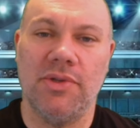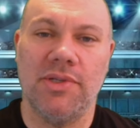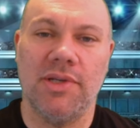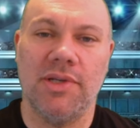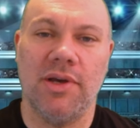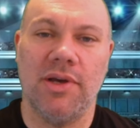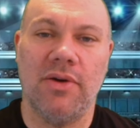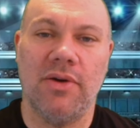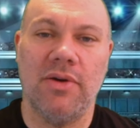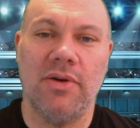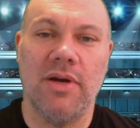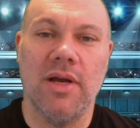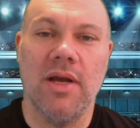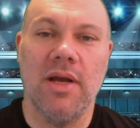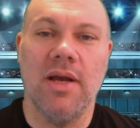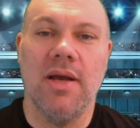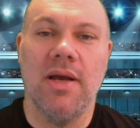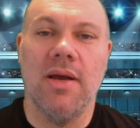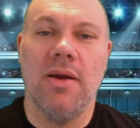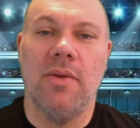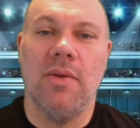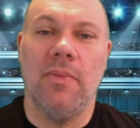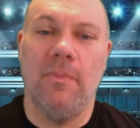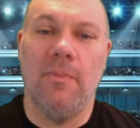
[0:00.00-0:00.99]
So
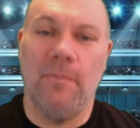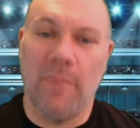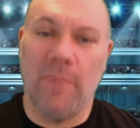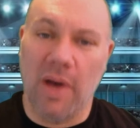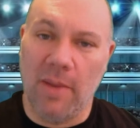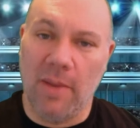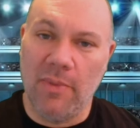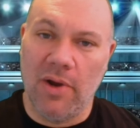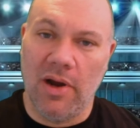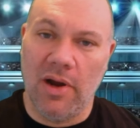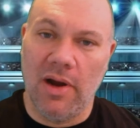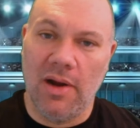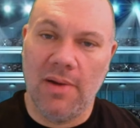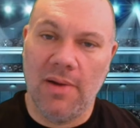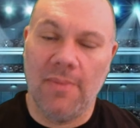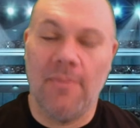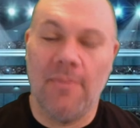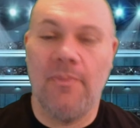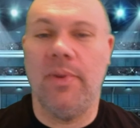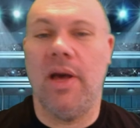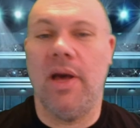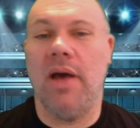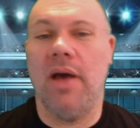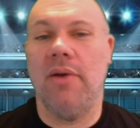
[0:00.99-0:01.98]
bummer,
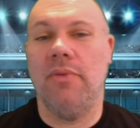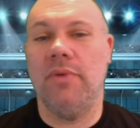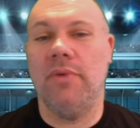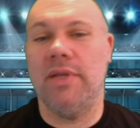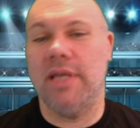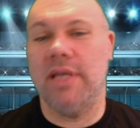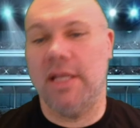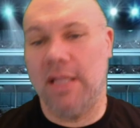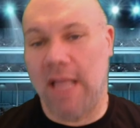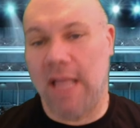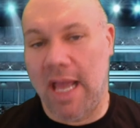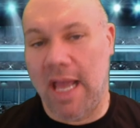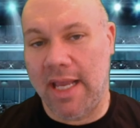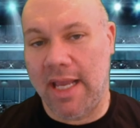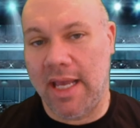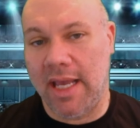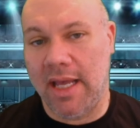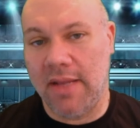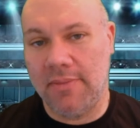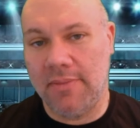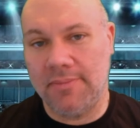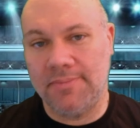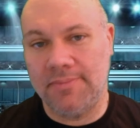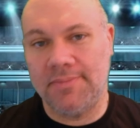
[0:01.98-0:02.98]
but we did like it.